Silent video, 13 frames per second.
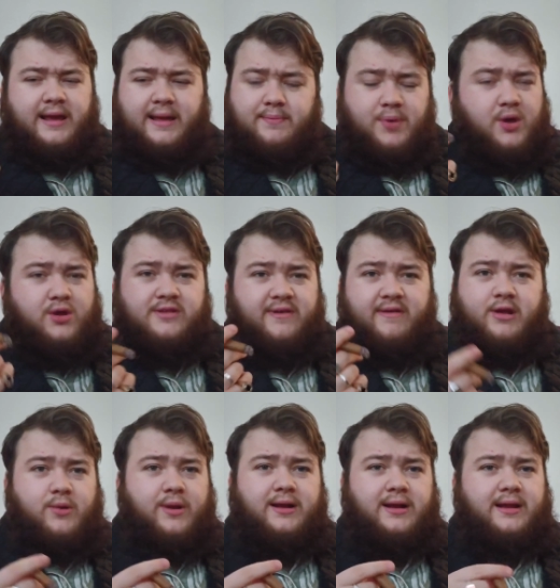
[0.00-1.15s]
it burns very
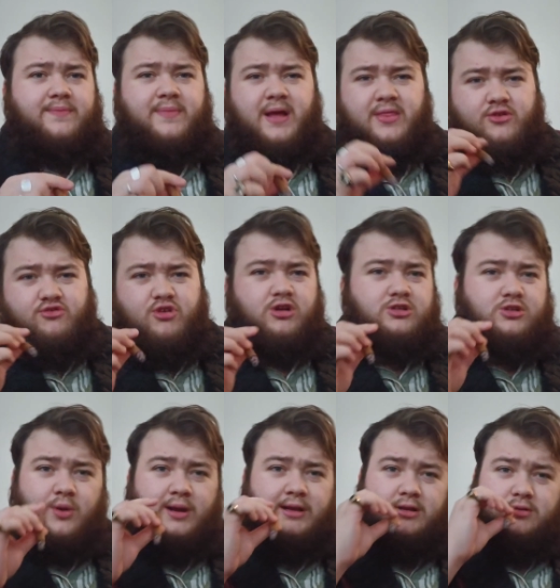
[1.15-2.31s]
quickly and the draw's
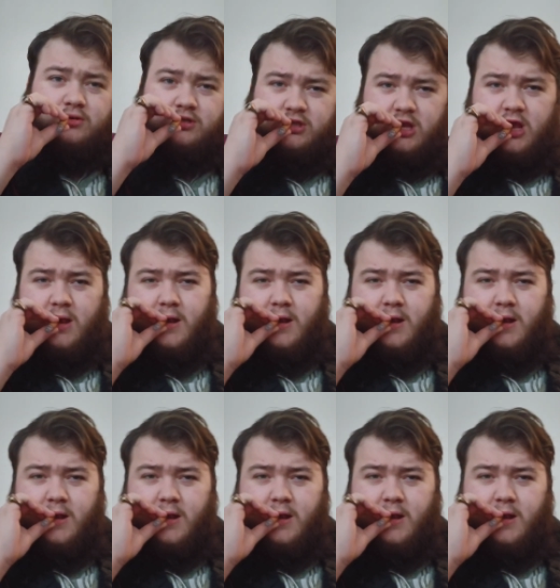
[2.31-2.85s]
quite loose.